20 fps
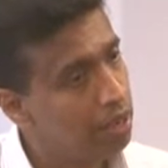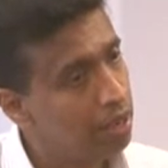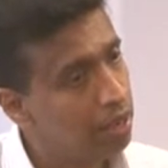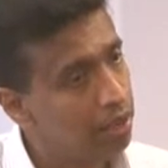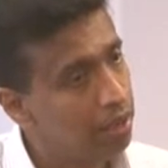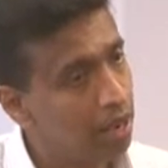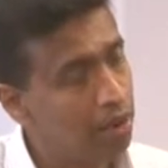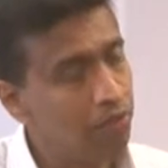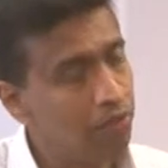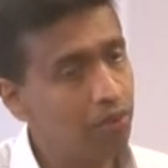
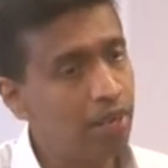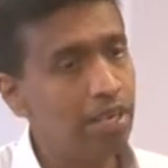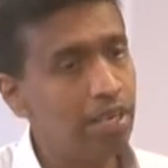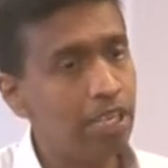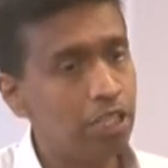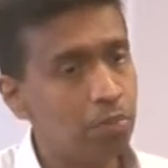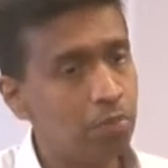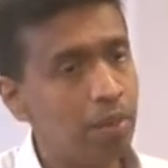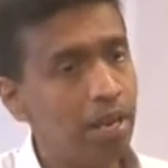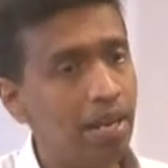
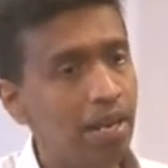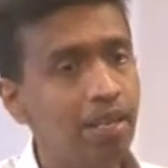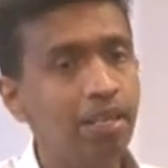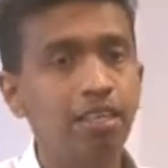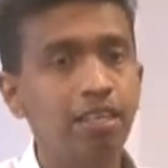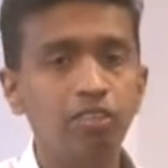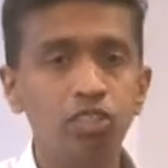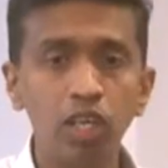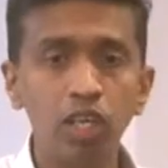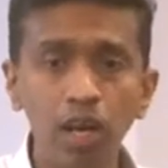non-finance,
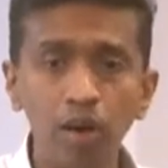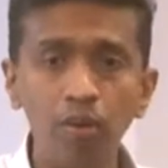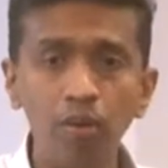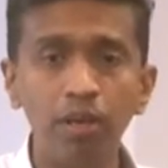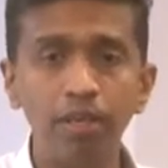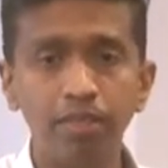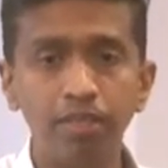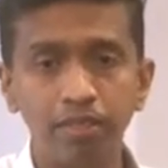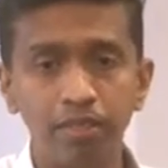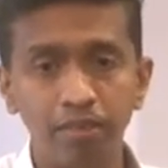mainly
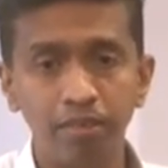shareholders.